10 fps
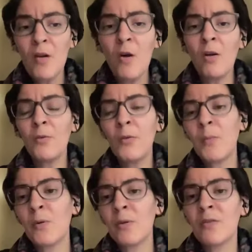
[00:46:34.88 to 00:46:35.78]
all the
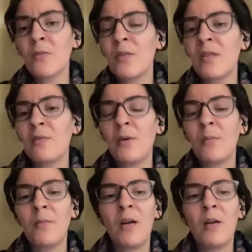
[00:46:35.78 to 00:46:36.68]
reports we see
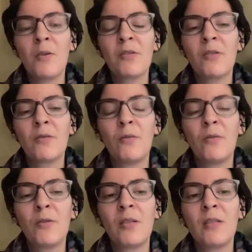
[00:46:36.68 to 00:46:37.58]
from Boston
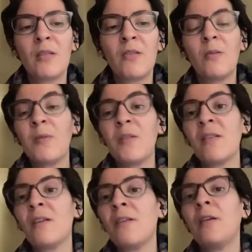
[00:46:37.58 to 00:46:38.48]
University's GDP
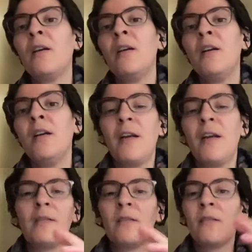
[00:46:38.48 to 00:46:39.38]
Center,
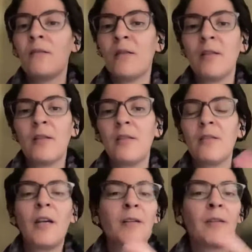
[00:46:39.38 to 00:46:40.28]
it
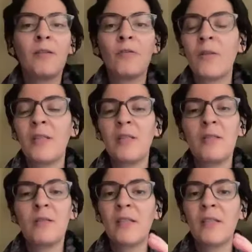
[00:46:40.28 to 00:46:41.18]
started in
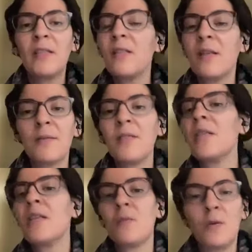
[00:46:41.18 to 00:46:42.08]
2016,
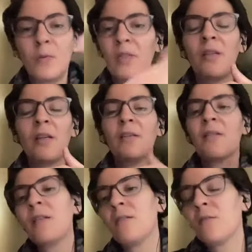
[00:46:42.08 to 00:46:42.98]
17 when we start
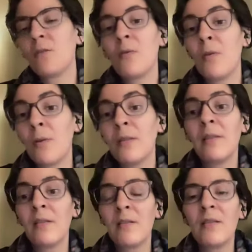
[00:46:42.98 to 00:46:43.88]
seeing sort of already
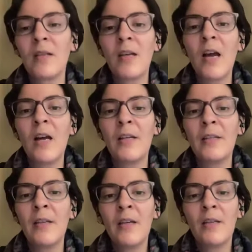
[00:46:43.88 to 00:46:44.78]
this decline
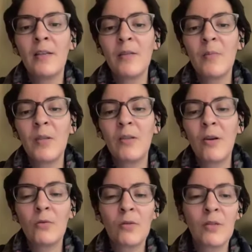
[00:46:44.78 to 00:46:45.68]
in these big
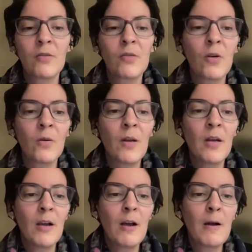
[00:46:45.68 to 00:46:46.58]
loans. And so
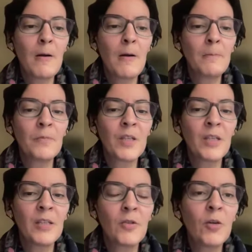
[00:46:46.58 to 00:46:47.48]

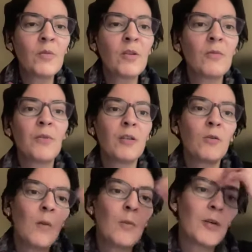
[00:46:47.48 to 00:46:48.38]
in terms of the
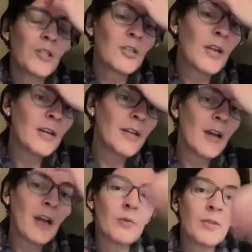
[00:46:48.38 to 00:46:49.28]
cooperation area,
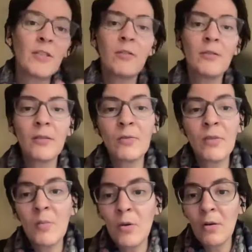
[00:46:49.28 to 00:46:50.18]
I really couldn't
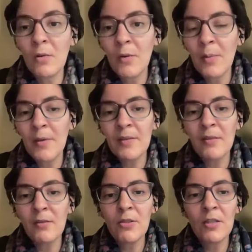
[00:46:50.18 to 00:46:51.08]
agree more with
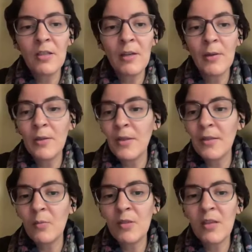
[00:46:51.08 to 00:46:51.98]
Ambassador Shin. I think
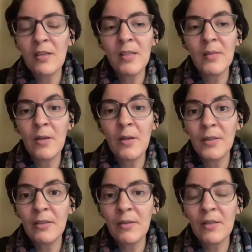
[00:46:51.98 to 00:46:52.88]
that's precisely my
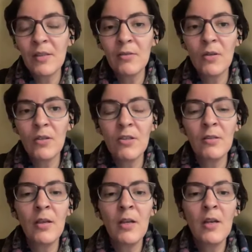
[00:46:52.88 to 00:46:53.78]
read on the
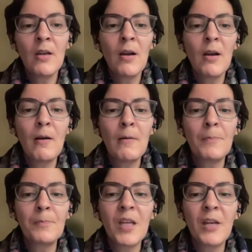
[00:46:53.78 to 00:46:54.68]
situation.
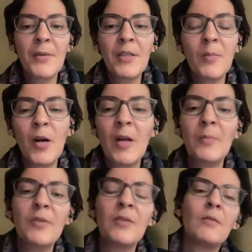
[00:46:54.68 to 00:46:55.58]
I think
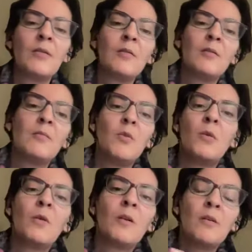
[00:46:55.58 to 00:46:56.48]
perhaps
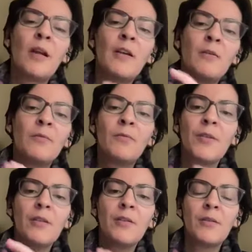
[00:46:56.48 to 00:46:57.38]
more kind of
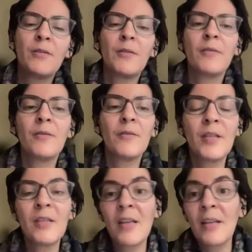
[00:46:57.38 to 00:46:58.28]
the
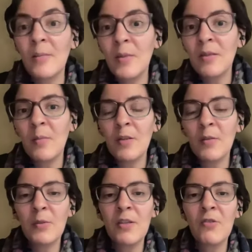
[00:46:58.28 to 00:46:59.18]
excitement about
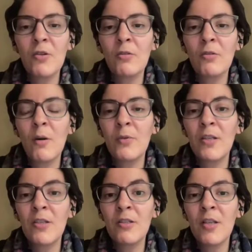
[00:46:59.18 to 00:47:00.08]
potential
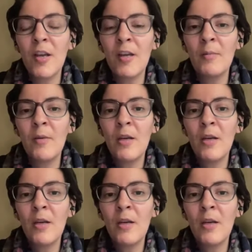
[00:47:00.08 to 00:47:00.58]
cooperation came